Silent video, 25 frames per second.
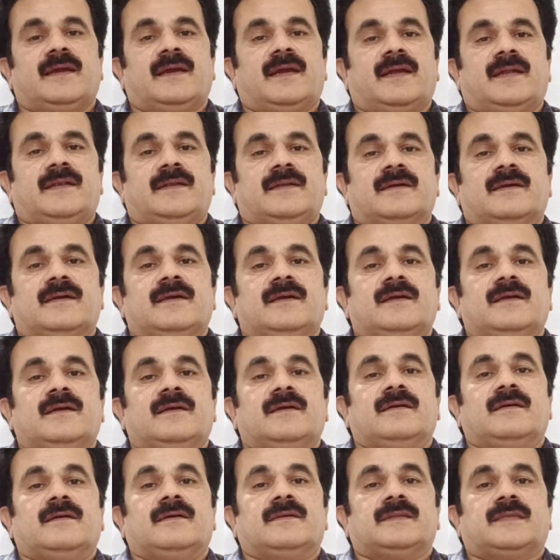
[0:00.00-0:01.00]
And
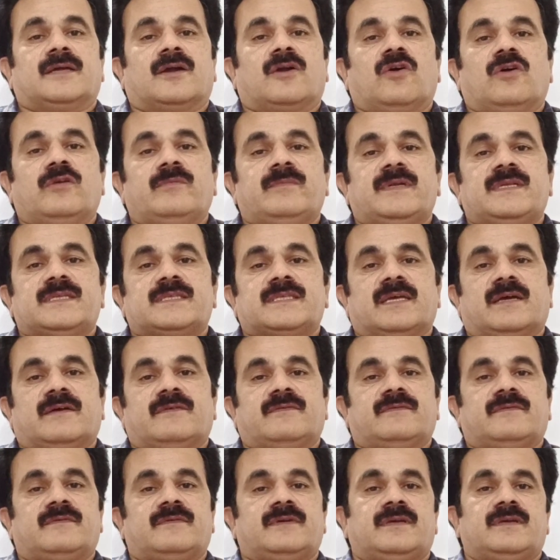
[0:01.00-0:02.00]
the governments
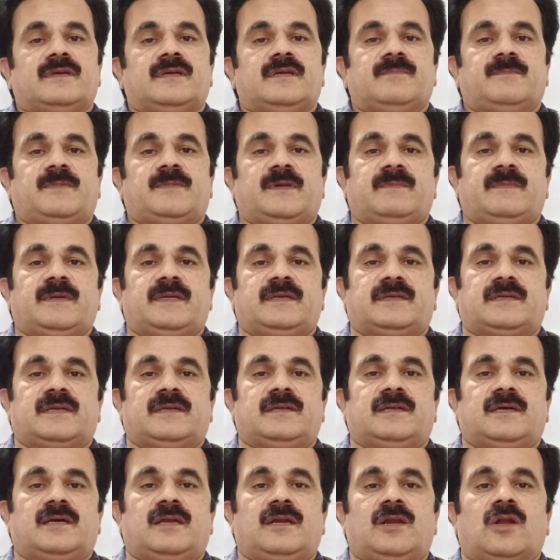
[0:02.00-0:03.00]
have
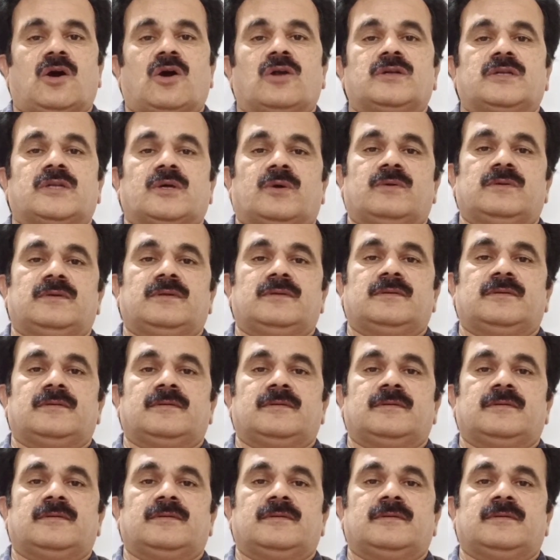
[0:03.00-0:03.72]
implemented lockdown